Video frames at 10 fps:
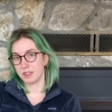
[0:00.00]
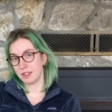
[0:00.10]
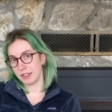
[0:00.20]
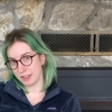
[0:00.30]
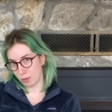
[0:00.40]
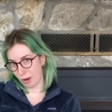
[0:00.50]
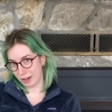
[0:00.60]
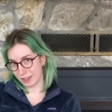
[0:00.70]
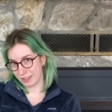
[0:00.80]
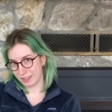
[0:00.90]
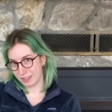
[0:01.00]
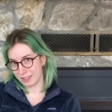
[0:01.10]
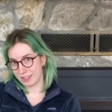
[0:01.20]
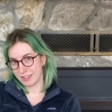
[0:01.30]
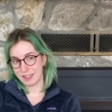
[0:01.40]
a sweater.
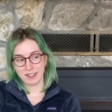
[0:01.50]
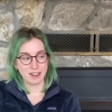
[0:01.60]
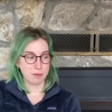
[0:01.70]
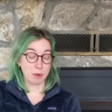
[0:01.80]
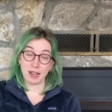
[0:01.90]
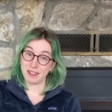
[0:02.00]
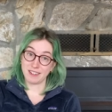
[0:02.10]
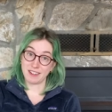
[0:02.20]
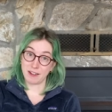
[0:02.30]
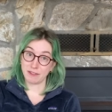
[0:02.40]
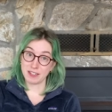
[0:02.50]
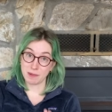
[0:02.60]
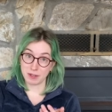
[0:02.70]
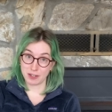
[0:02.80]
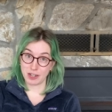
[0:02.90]
But definitely
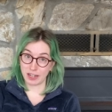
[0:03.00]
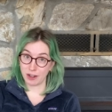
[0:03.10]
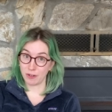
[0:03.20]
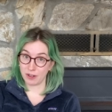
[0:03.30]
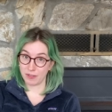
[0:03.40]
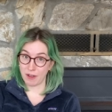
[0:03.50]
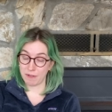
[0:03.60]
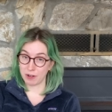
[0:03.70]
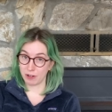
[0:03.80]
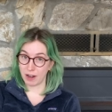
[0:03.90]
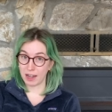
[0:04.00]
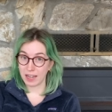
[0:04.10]
something to check out if you haven't already.